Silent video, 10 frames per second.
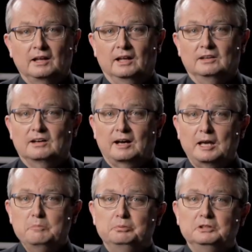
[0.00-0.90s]
and
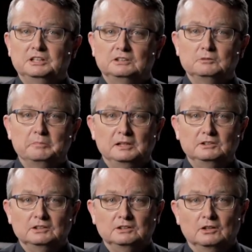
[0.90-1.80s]
high
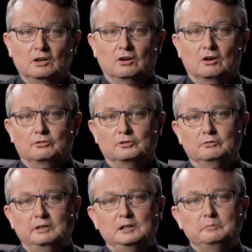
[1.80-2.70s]
predictability of the
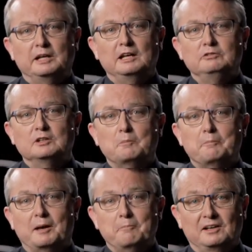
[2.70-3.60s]
vehicle behavior
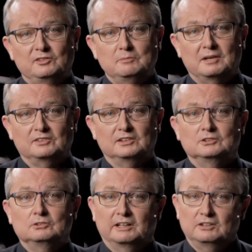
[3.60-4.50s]
by maximizing
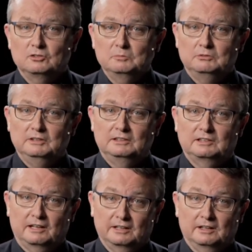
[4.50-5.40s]
traction between
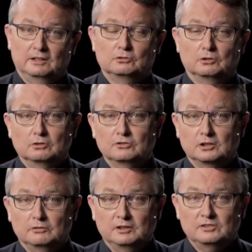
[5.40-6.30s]
tire and road
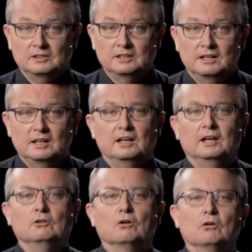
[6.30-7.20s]
surface
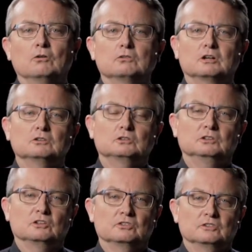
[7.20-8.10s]
in all ground
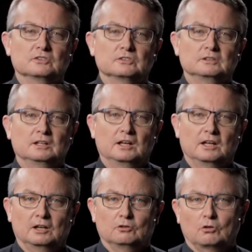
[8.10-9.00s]
conditions
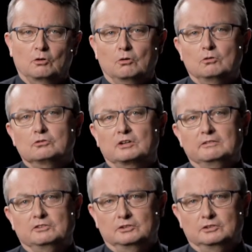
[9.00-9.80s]
and all driving